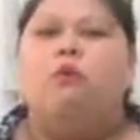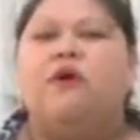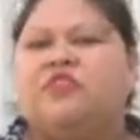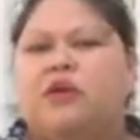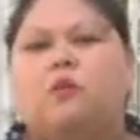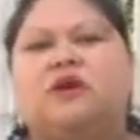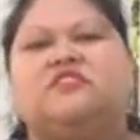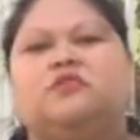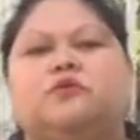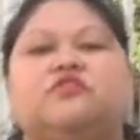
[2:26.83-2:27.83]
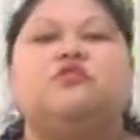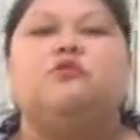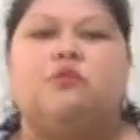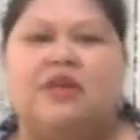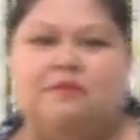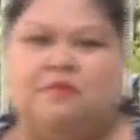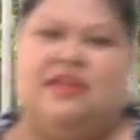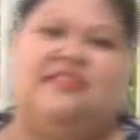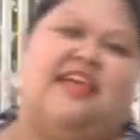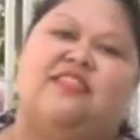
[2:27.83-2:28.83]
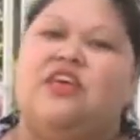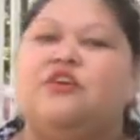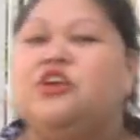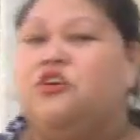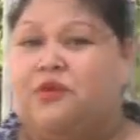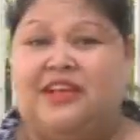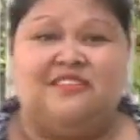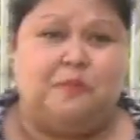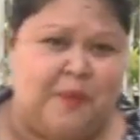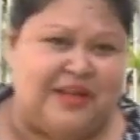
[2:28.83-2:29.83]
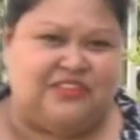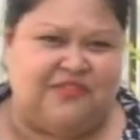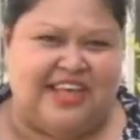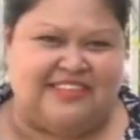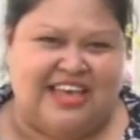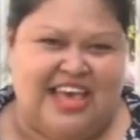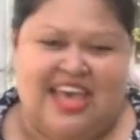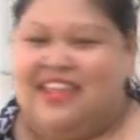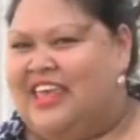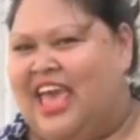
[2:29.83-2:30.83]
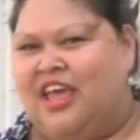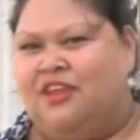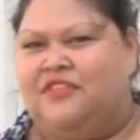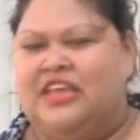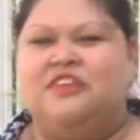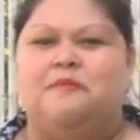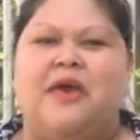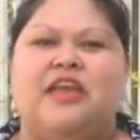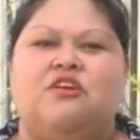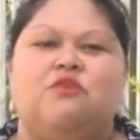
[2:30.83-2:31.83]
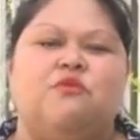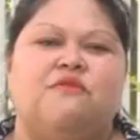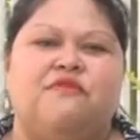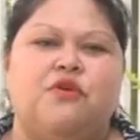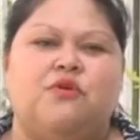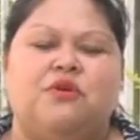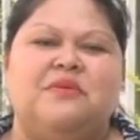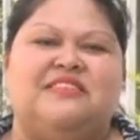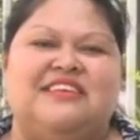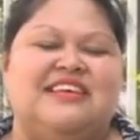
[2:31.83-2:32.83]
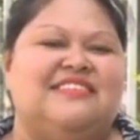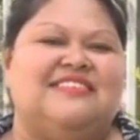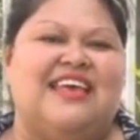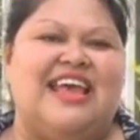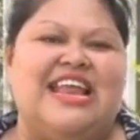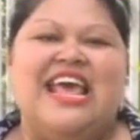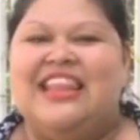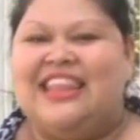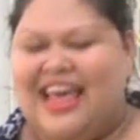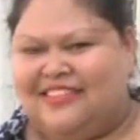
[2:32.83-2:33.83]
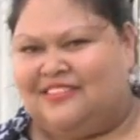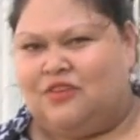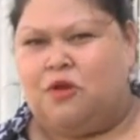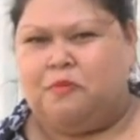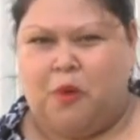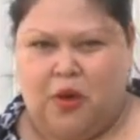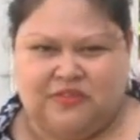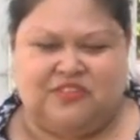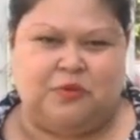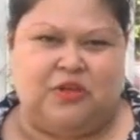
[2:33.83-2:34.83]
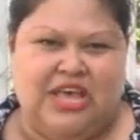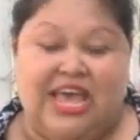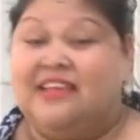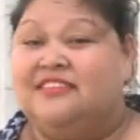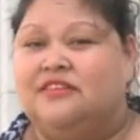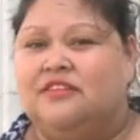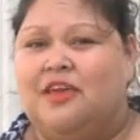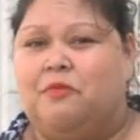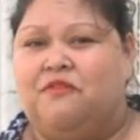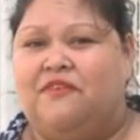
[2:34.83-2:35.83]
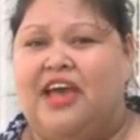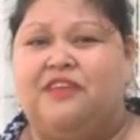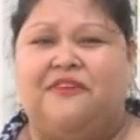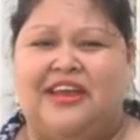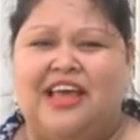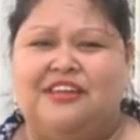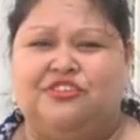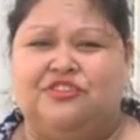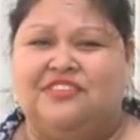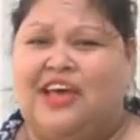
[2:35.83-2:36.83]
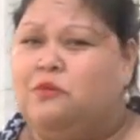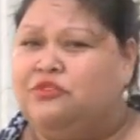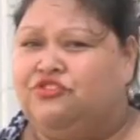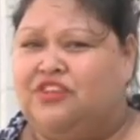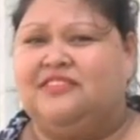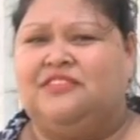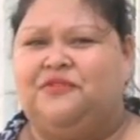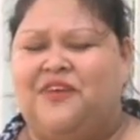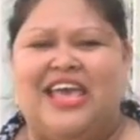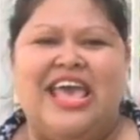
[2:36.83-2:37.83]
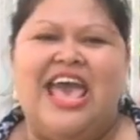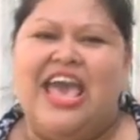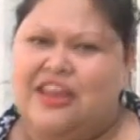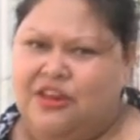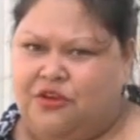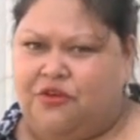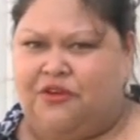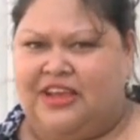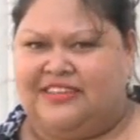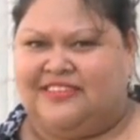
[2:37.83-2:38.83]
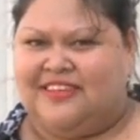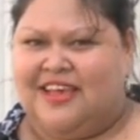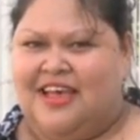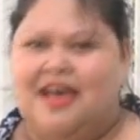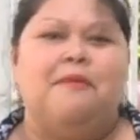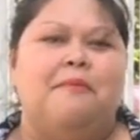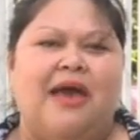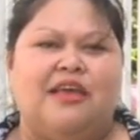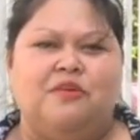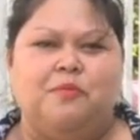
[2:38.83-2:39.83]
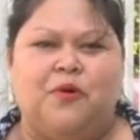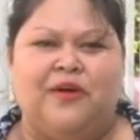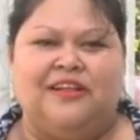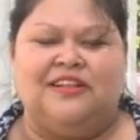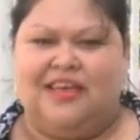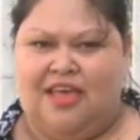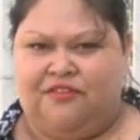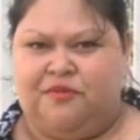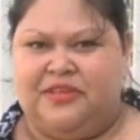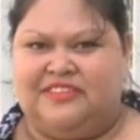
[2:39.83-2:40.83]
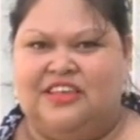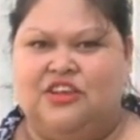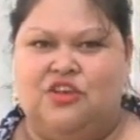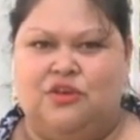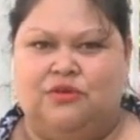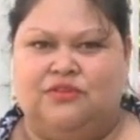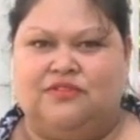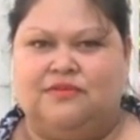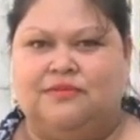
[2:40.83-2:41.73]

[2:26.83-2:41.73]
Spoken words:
What they wanted was agreement that they could increase bus fares. The head of the Independent Review Committee is saying that's not possible until they provide financials that will justify an increase. Maggie Boyle, FBC News.